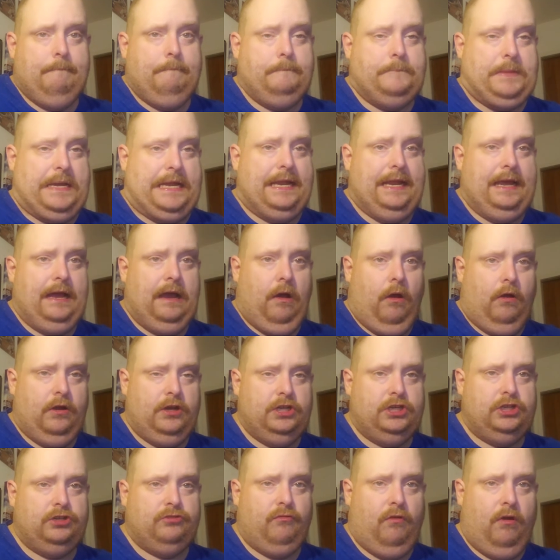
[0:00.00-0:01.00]
beating
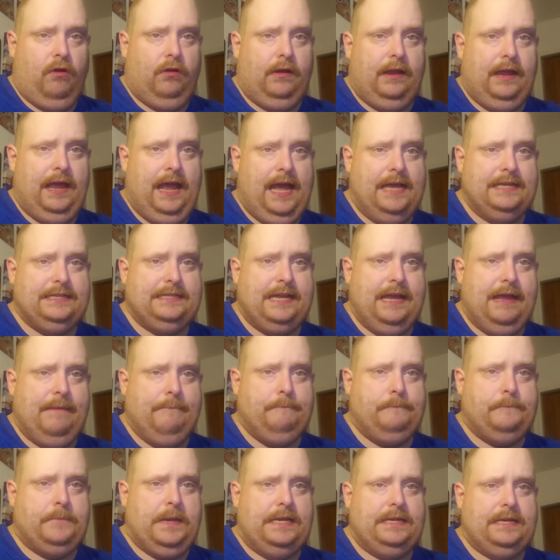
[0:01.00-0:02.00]
strongly as they
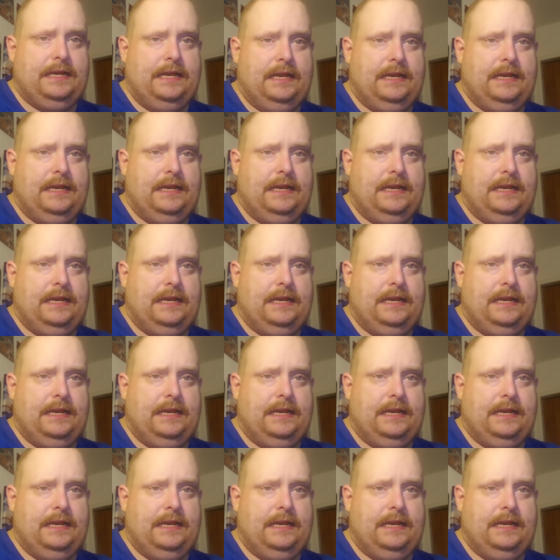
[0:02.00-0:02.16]
beat